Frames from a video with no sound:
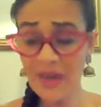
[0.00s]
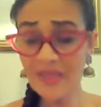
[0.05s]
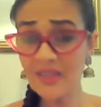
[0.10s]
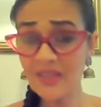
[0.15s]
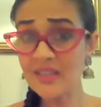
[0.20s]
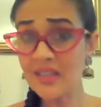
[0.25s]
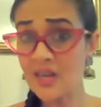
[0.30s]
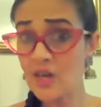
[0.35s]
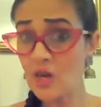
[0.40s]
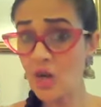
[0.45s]
but I
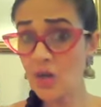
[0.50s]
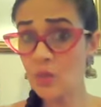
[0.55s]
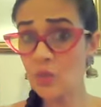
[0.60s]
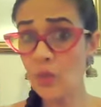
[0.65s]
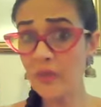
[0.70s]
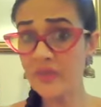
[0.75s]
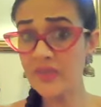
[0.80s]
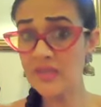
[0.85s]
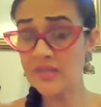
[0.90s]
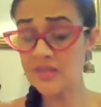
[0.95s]
think they're not
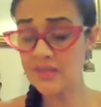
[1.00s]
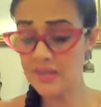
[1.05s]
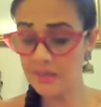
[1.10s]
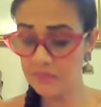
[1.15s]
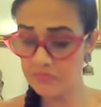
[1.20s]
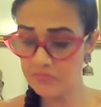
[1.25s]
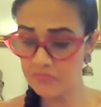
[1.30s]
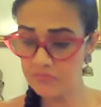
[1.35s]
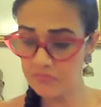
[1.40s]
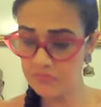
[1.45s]
what they
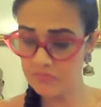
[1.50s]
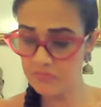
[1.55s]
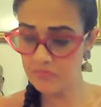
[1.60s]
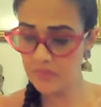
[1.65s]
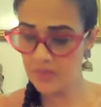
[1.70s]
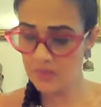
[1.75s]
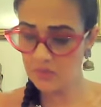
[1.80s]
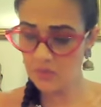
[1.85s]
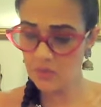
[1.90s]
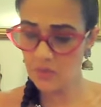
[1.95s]
seem.
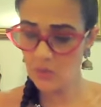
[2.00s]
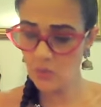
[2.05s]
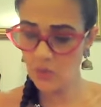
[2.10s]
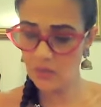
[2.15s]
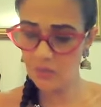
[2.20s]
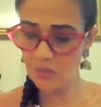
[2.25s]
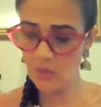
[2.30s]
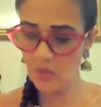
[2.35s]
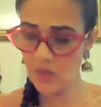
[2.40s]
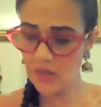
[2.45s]

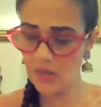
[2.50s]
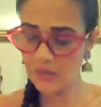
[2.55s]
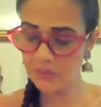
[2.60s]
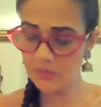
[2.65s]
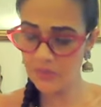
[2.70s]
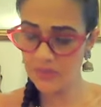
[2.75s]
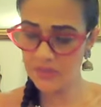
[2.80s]
One more card,